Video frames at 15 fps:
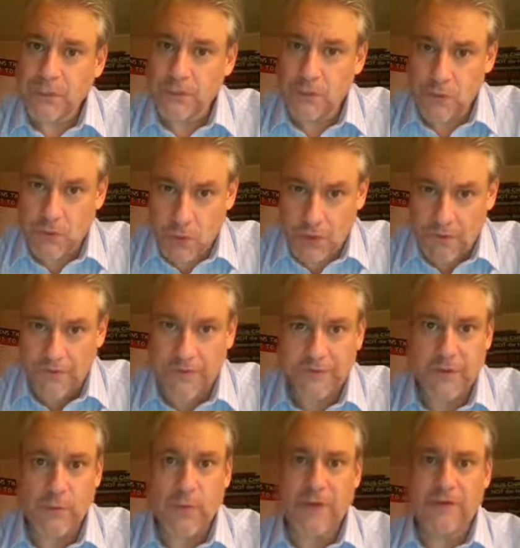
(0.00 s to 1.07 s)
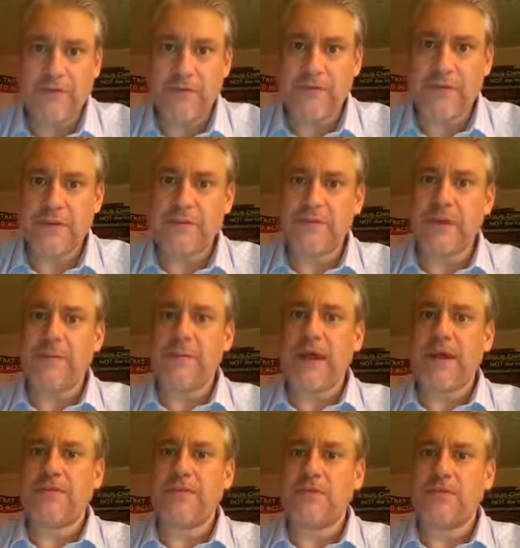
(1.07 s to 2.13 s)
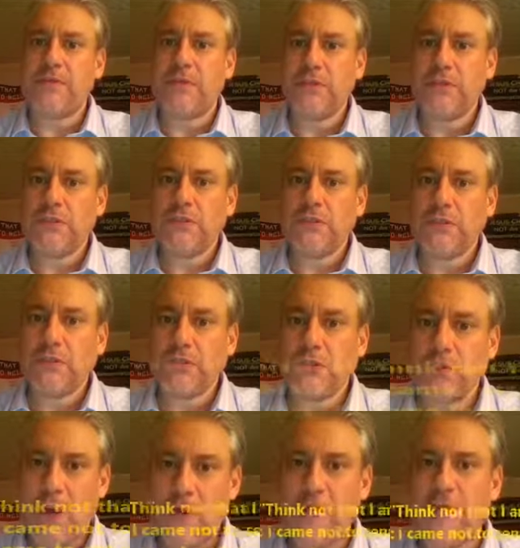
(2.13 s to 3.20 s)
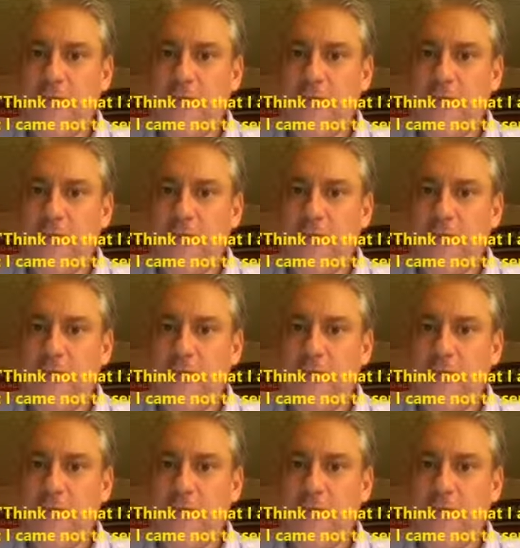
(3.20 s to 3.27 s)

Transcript: Luke 12, 51 to 53 and Matthew 12,